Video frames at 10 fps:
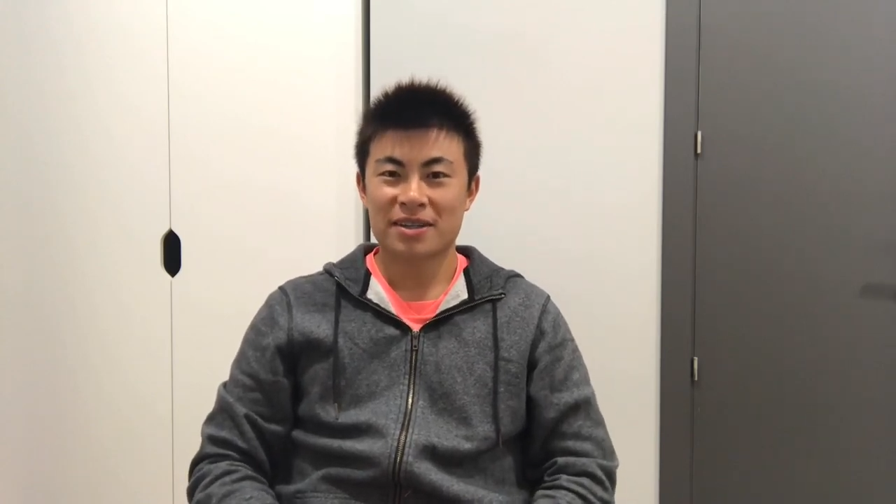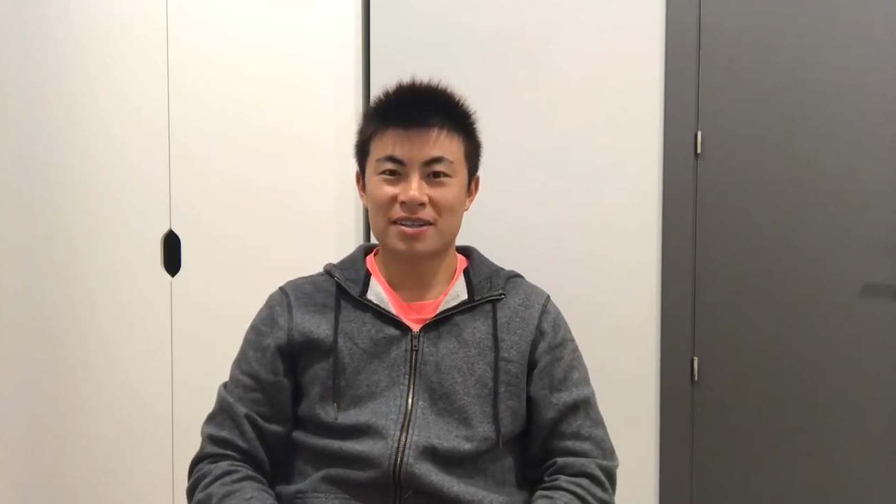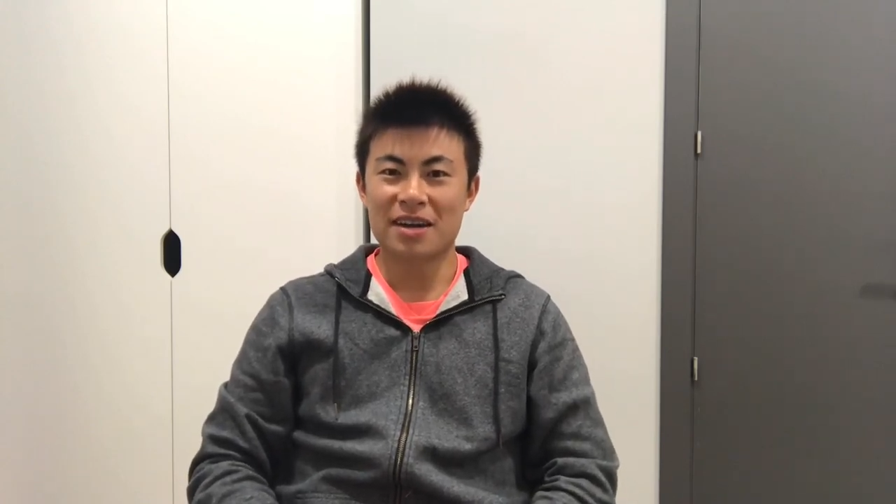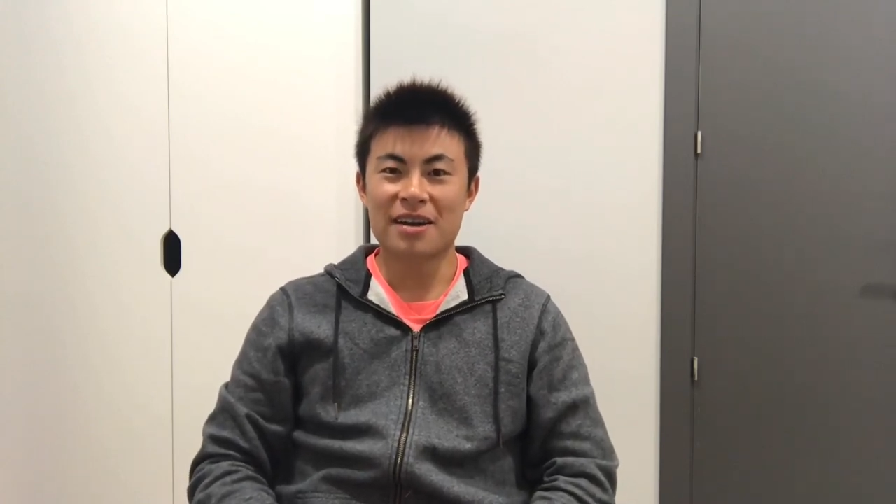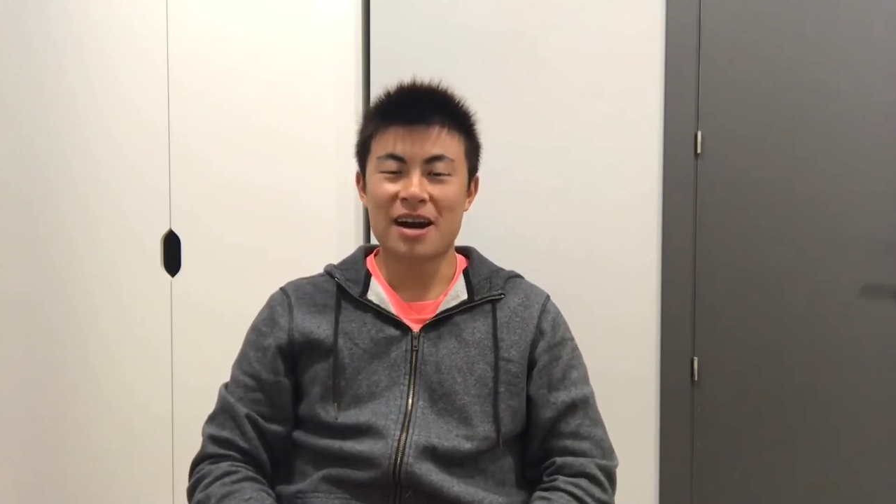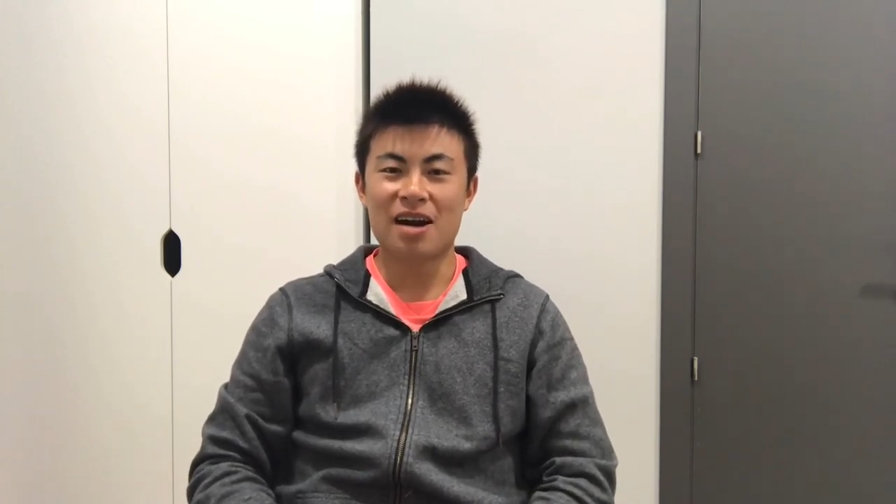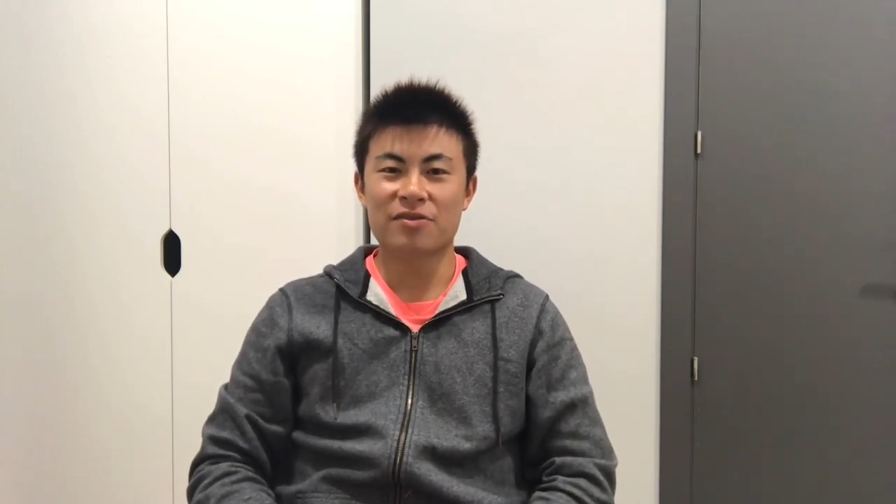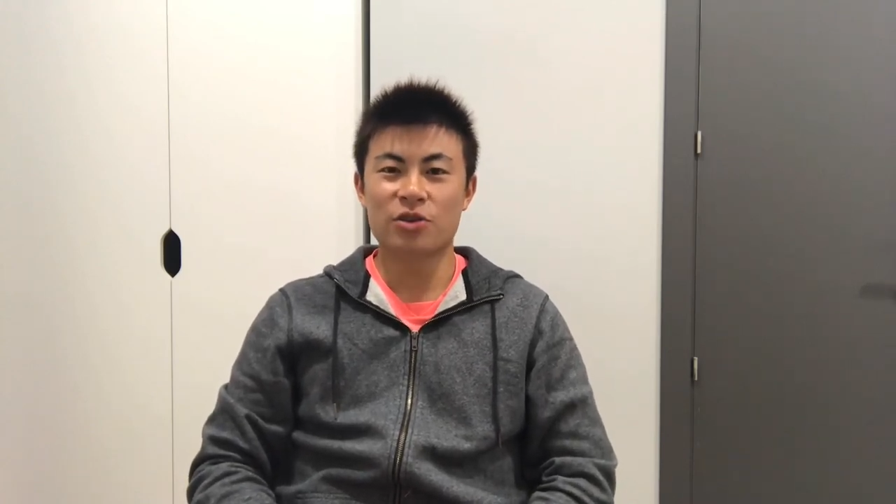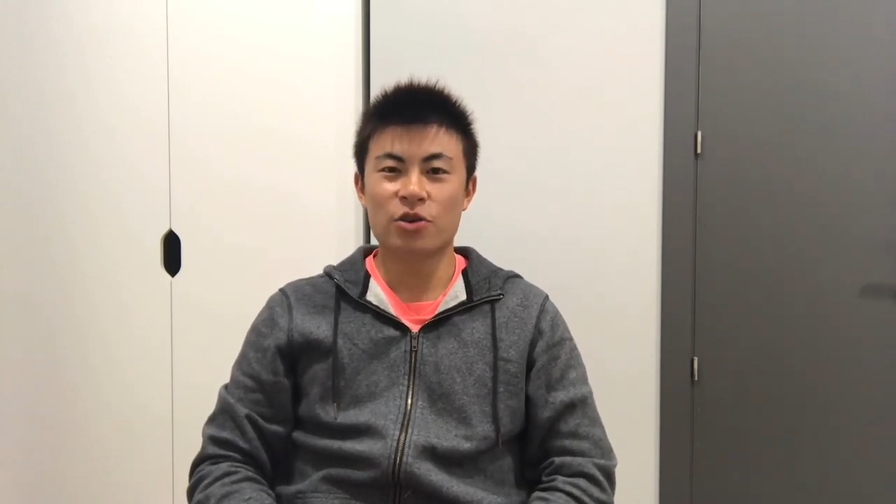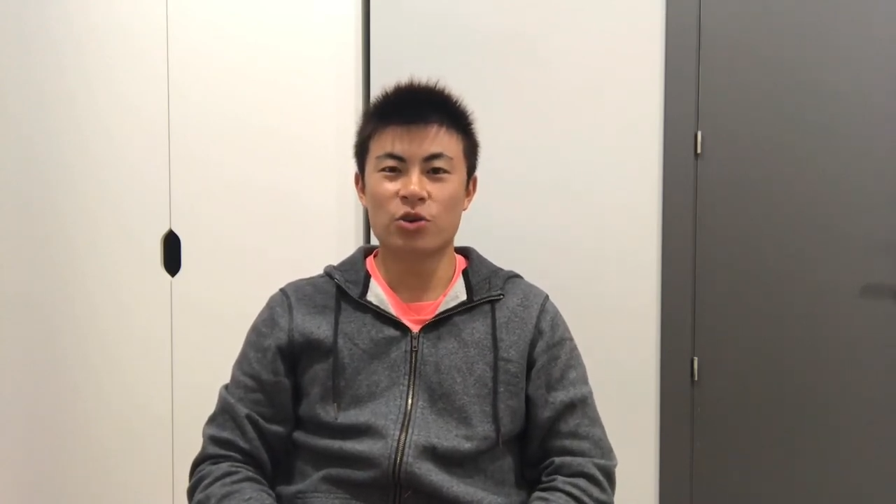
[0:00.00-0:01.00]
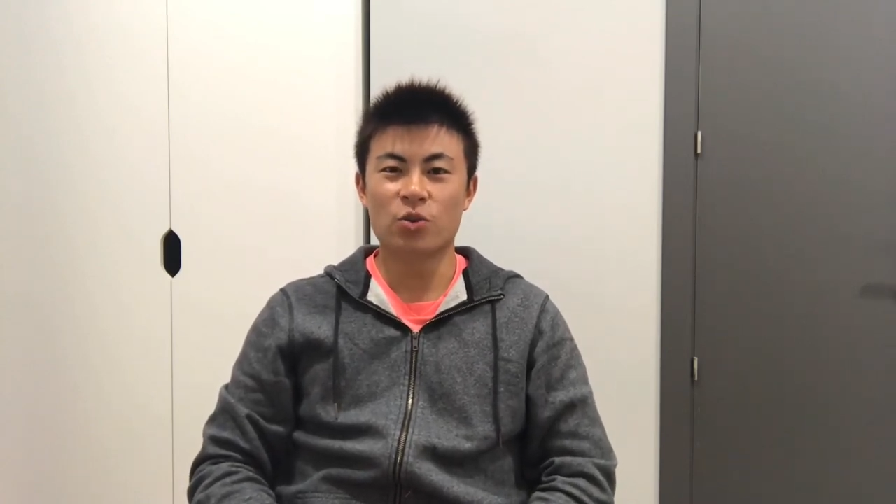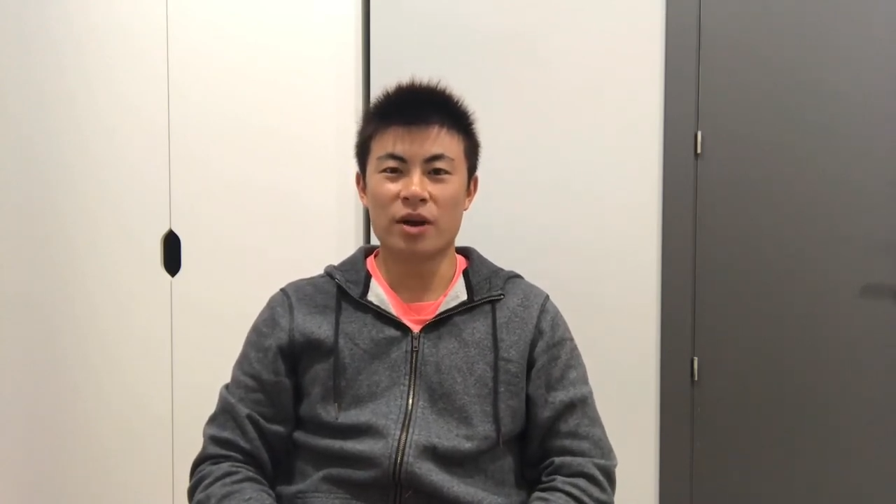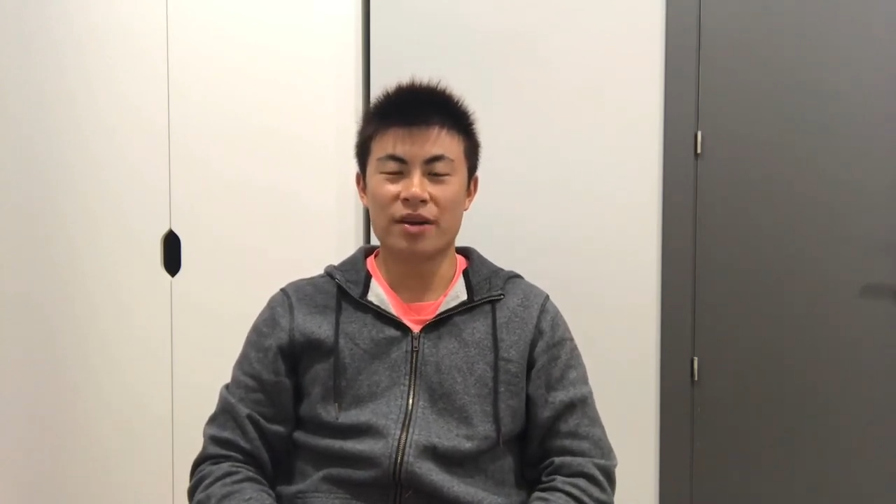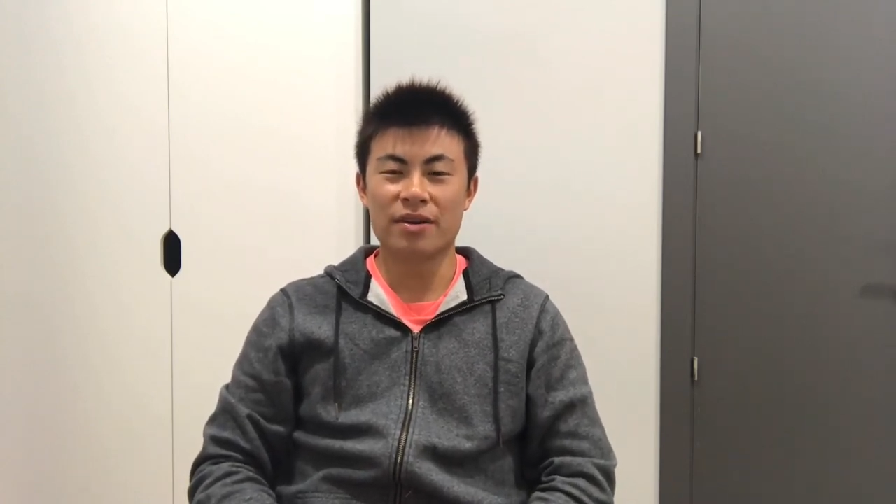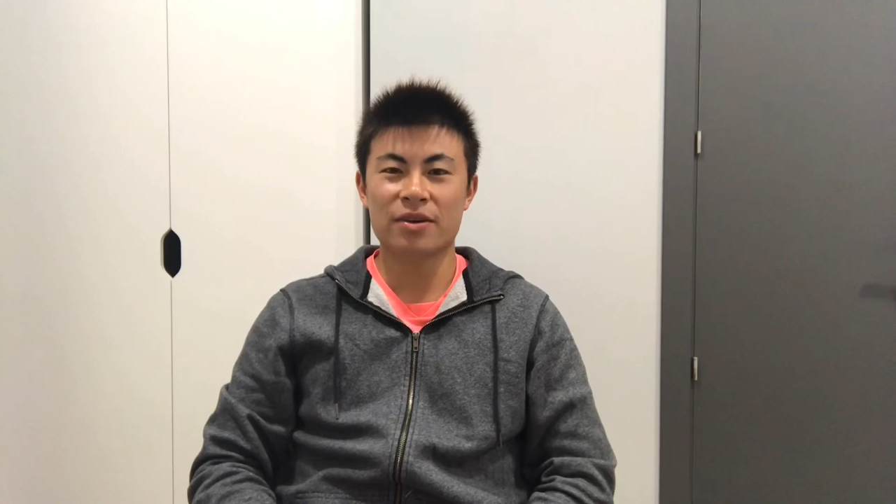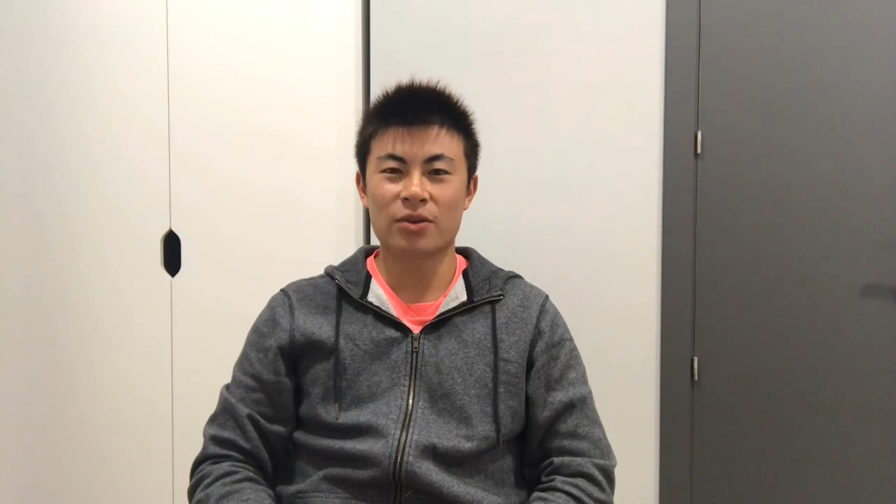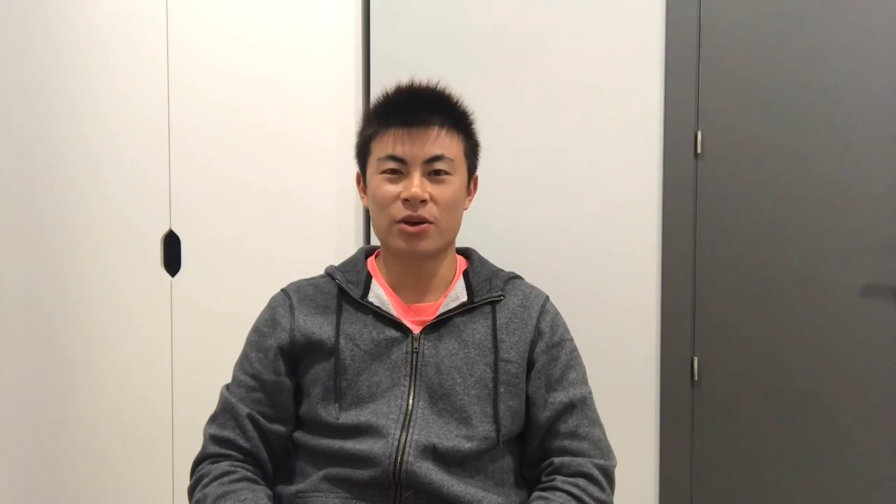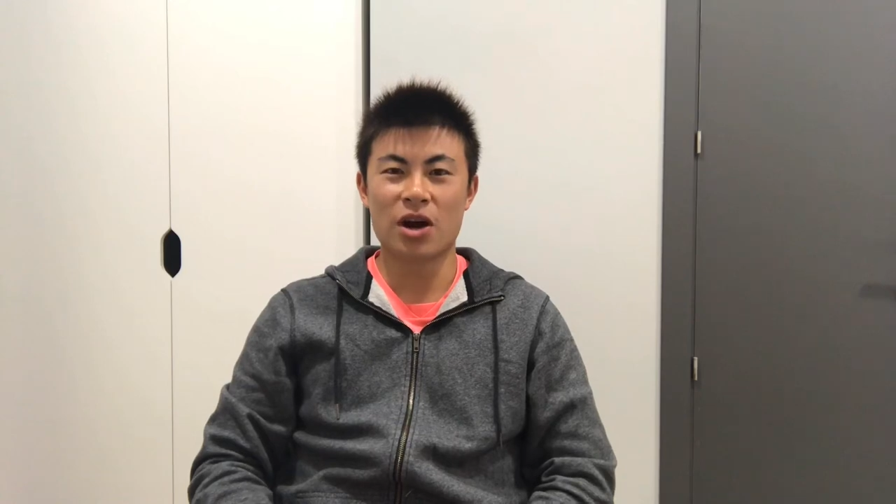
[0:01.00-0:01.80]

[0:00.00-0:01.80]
Sunday afternoon when